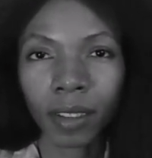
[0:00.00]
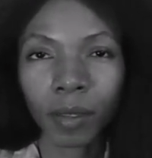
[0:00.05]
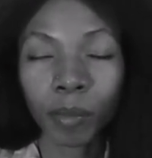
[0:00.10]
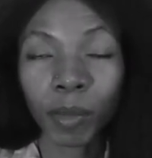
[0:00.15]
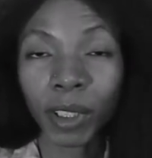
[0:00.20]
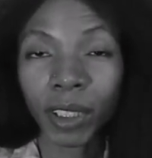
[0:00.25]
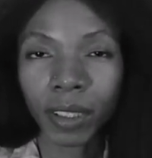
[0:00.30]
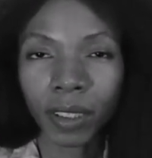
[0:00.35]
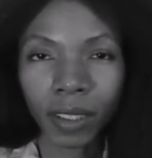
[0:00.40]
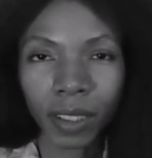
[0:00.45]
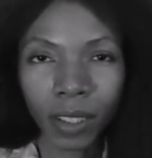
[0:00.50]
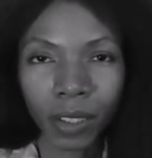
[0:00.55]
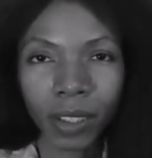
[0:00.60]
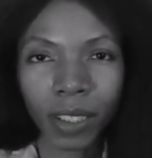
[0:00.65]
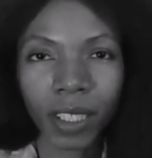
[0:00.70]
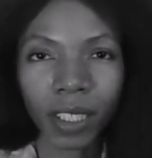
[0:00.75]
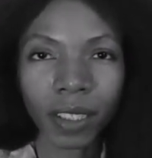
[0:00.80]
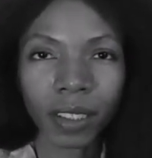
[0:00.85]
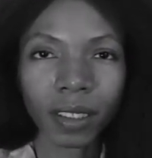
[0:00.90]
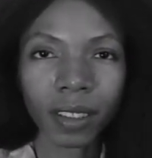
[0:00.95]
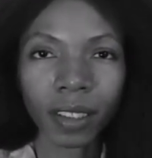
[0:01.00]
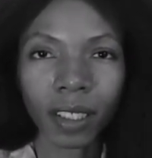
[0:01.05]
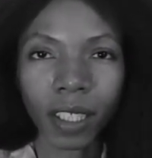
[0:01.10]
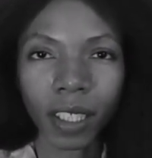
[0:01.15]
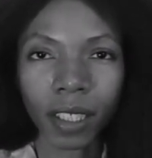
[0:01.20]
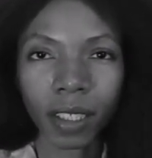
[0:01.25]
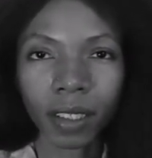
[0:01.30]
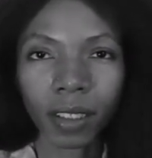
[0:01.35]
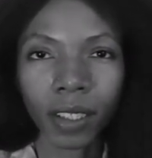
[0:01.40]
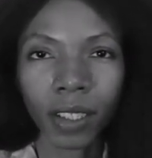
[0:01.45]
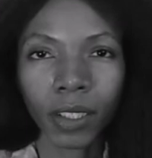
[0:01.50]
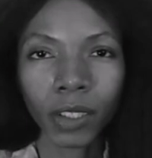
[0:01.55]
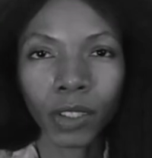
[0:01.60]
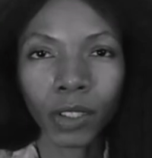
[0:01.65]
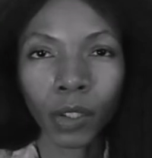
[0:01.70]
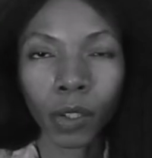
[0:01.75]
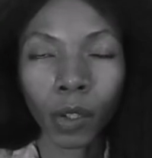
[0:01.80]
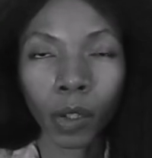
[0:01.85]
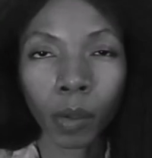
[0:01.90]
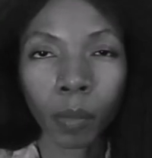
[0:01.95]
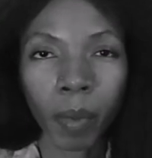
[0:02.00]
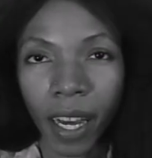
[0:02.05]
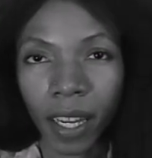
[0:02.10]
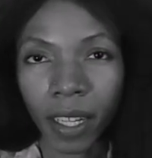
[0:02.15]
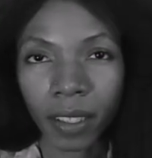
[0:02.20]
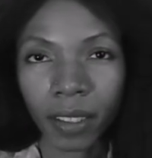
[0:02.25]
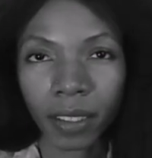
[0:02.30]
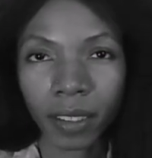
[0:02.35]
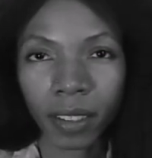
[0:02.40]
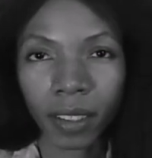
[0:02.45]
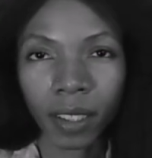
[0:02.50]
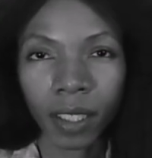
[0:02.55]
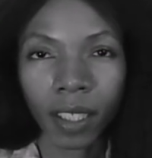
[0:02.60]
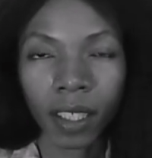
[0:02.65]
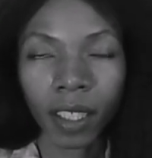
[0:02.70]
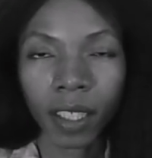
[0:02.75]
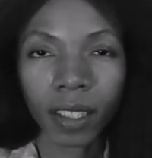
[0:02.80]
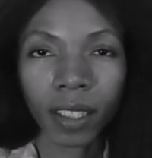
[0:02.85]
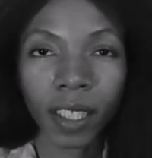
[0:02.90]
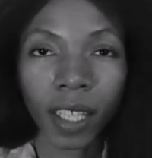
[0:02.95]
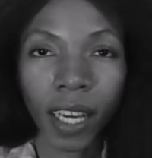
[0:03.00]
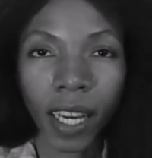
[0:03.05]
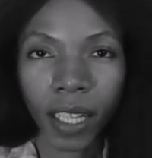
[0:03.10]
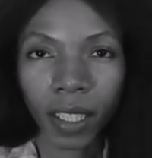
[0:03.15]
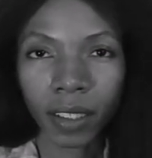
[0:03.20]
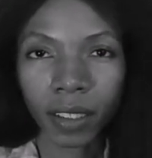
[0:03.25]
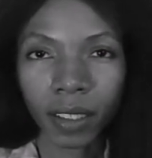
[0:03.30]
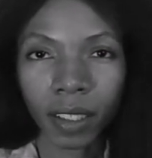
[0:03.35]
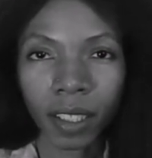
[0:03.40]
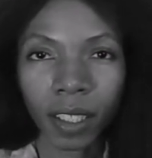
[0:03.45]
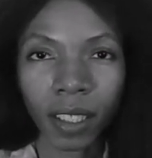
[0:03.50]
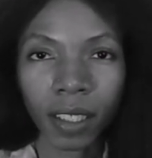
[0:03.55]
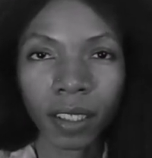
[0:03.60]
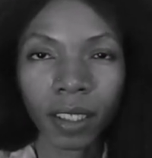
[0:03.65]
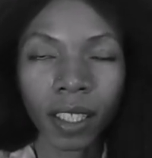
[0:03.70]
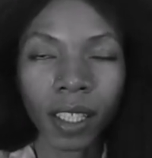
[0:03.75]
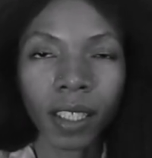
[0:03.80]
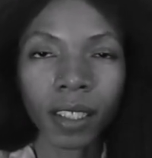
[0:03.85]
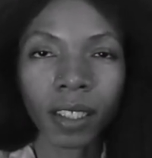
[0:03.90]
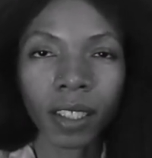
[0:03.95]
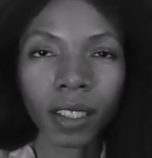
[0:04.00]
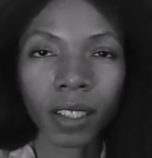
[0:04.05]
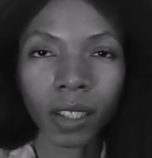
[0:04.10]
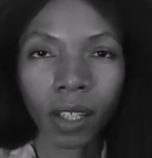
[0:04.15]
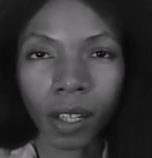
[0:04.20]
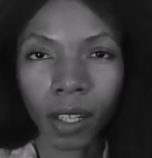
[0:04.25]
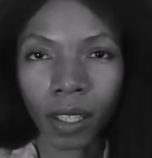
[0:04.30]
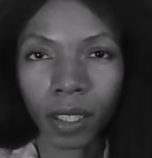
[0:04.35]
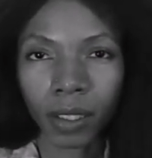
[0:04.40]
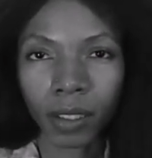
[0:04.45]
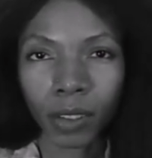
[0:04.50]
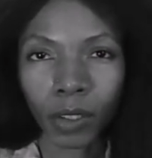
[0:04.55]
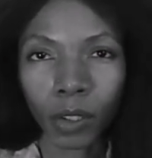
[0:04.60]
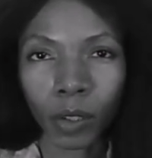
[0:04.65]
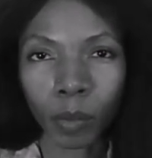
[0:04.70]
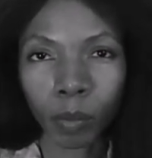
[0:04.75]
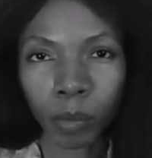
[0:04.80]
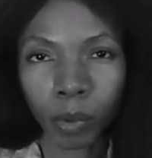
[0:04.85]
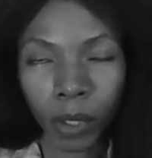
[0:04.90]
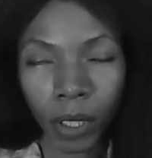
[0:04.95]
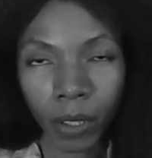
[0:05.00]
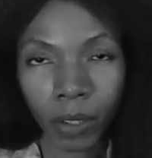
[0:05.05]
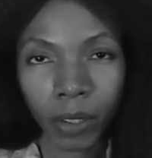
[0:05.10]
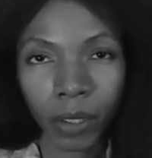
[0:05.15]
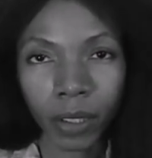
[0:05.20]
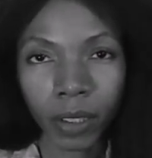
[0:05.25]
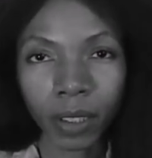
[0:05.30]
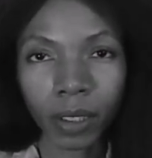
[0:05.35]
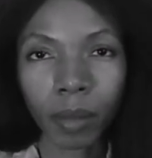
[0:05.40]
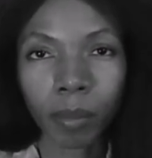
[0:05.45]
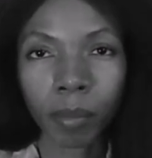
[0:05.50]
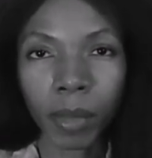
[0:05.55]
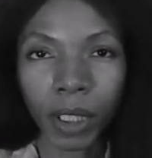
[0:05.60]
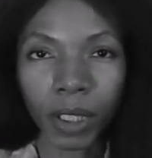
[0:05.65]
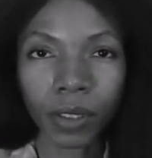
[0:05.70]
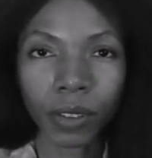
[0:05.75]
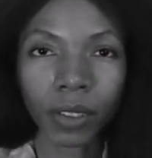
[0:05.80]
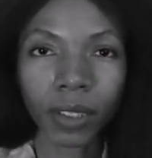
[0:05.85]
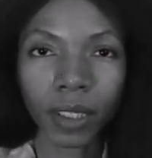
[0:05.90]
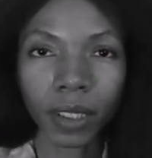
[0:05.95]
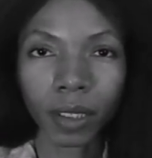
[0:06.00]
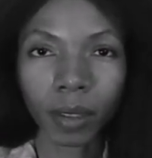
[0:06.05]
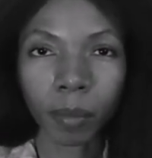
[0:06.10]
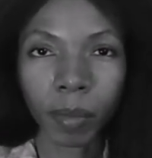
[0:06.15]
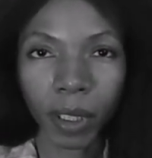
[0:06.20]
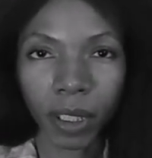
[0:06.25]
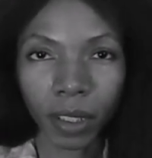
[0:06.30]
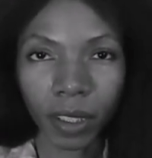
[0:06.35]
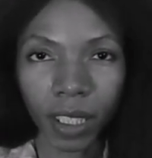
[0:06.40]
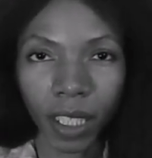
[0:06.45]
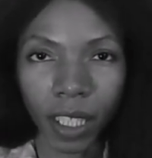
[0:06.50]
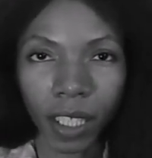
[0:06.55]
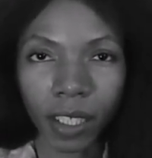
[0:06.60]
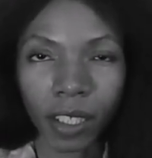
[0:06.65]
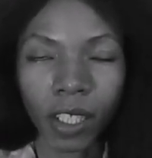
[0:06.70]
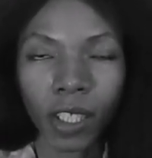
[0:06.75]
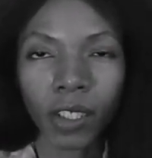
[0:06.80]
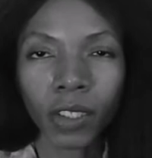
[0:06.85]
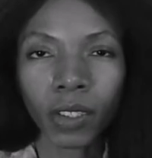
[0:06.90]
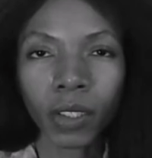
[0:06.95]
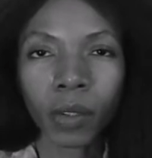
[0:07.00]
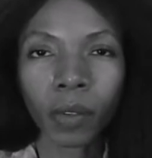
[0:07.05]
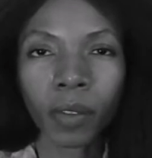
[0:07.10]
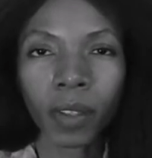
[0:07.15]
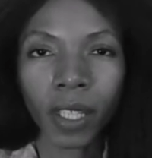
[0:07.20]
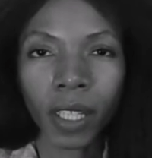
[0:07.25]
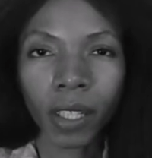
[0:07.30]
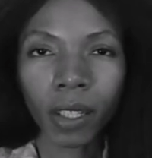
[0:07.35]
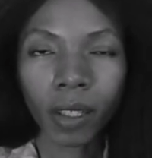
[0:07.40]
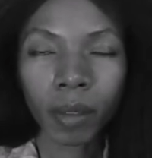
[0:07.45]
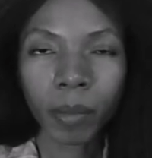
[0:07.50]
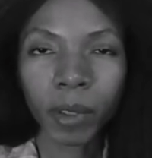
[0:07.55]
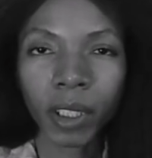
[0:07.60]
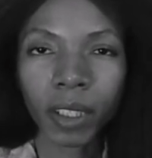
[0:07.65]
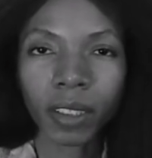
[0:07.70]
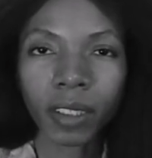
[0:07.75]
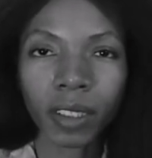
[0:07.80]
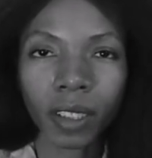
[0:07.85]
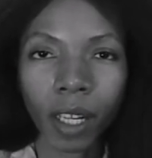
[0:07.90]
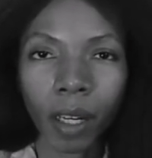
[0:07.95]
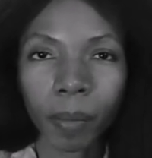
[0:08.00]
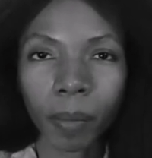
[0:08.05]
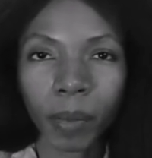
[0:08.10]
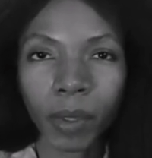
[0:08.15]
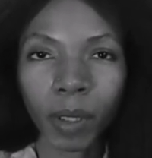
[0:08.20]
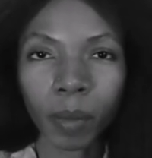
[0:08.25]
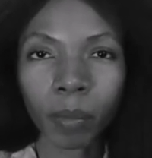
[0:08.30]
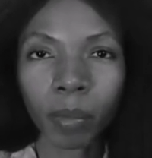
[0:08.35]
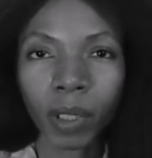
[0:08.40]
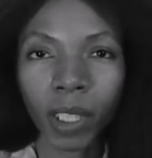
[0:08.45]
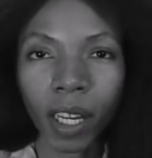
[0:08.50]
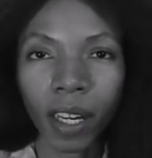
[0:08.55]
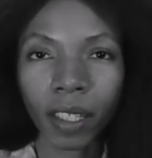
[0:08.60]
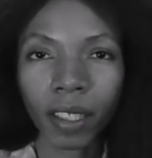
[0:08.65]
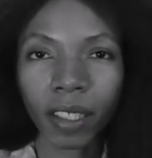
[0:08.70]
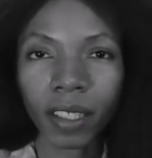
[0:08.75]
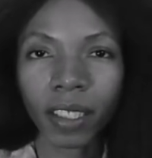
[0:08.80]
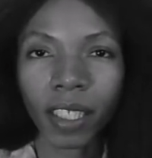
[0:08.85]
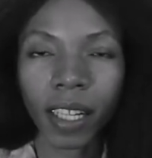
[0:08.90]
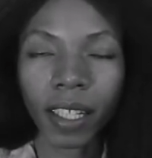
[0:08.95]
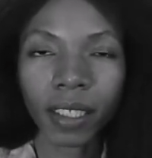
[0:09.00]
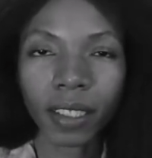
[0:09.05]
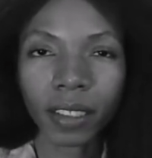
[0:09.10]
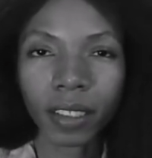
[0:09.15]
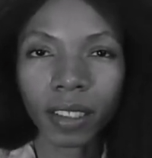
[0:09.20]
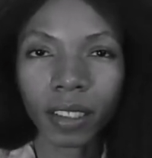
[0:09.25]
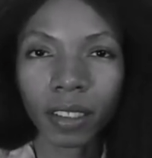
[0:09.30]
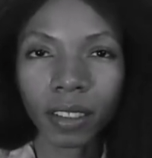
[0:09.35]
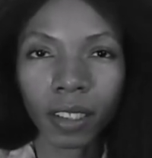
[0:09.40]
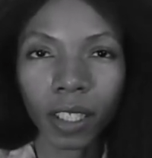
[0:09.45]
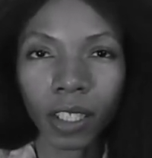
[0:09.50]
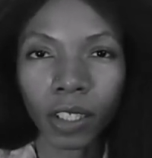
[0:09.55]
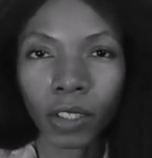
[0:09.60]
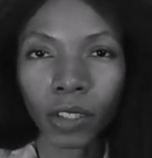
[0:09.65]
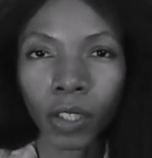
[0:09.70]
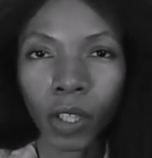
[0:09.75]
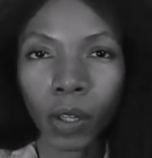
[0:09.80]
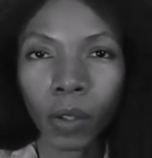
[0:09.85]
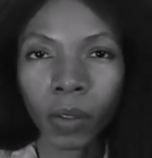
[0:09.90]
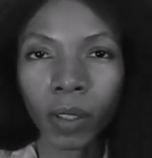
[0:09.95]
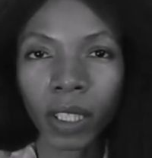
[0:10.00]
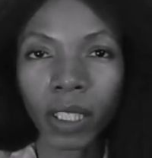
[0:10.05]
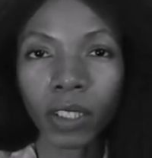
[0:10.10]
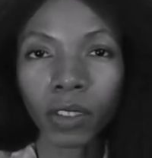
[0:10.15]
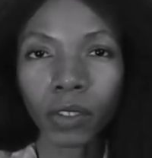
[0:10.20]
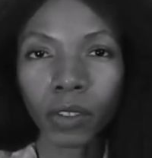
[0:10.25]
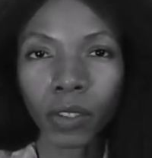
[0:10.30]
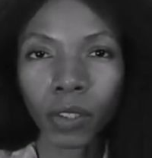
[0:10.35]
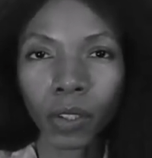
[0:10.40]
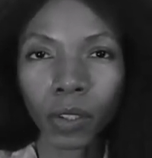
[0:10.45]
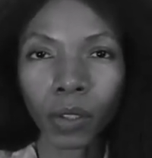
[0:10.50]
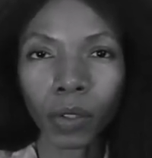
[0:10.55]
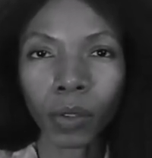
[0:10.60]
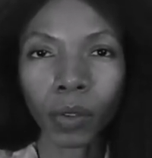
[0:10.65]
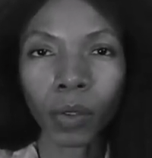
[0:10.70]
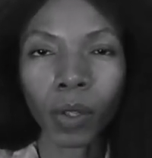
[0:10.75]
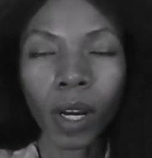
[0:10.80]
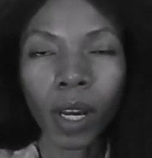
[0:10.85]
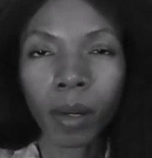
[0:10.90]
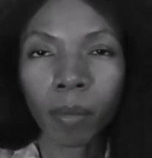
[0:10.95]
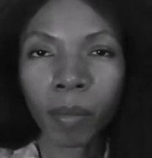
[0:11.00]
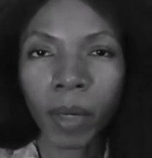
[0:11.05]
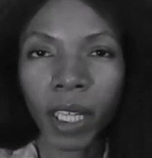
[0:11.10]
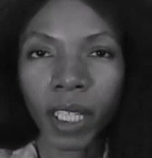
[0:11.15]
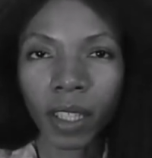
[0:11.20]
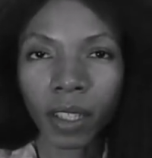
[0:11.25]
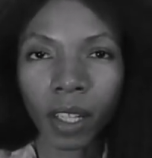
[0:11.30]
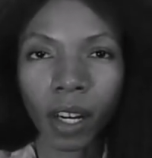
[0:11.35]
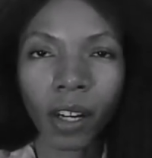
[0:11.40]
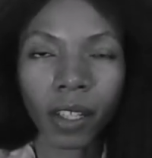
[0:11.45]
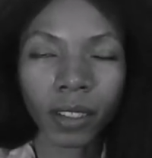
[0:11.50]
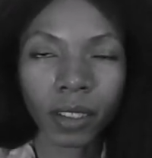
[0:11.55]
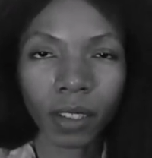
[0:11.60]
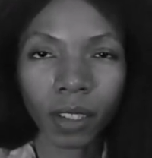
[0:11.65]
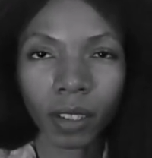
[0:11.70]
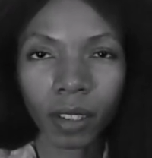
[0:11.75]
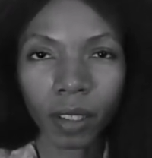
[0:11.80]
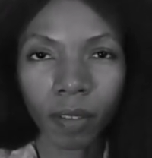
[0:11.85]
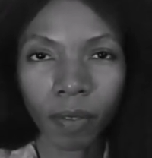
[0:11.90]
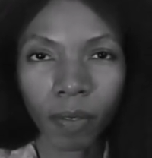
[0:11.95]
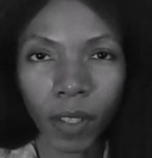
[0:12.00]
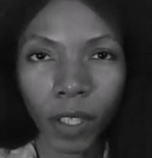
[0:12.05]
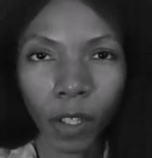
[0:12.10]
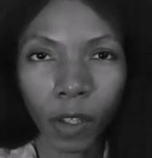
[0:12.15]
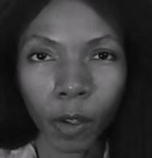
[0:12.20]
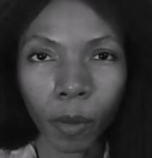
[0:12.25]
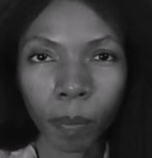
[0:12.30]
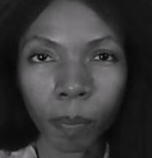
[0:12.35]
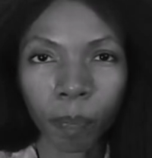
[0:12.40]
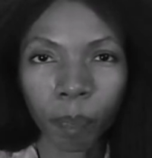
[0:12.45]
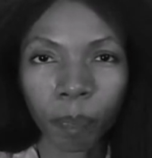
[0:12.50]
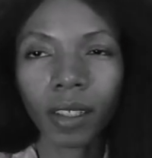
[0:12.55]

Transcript: mysteriously to her past and the accident that caused her brother's mental disability. So there I'm going to stop with the plot analysis and go into my thoughts on the film.